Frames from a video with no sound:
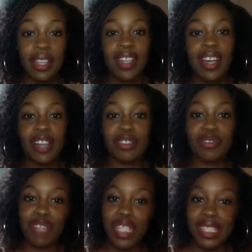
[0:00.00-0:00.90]
address
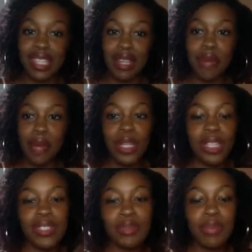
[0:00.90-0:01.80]
them. I want this to
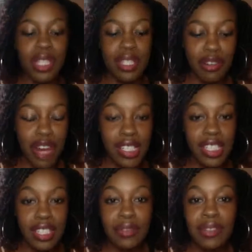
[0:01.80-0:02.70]
be interactive.
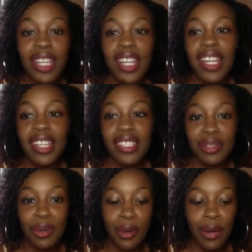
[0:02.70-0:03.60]
So
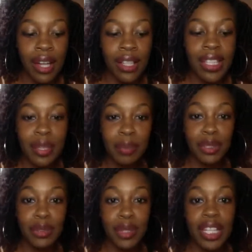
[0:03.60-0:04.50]
I'll keep
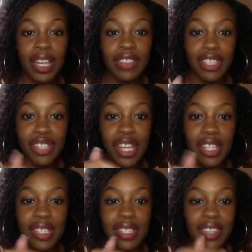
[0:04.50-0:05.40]
looking at the chats
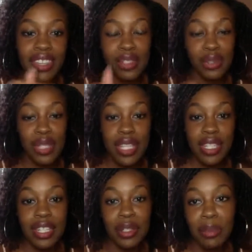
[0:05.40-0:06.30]
that you're sending in on
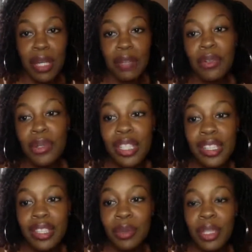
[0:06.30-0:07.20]
my phone, and then we
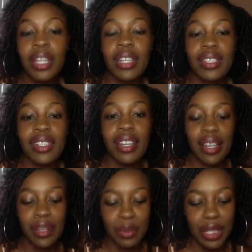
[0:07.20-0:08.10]
can
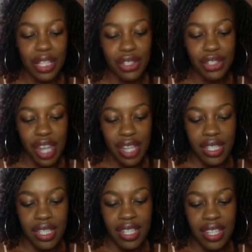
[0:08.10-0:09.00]
chat.
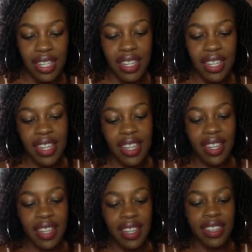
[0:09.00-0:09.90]

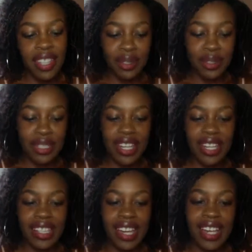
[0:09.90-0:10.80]
Thank you, Diana,
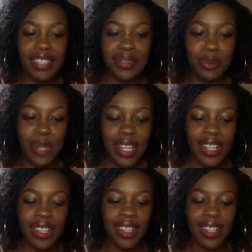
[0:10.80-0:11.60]
as well.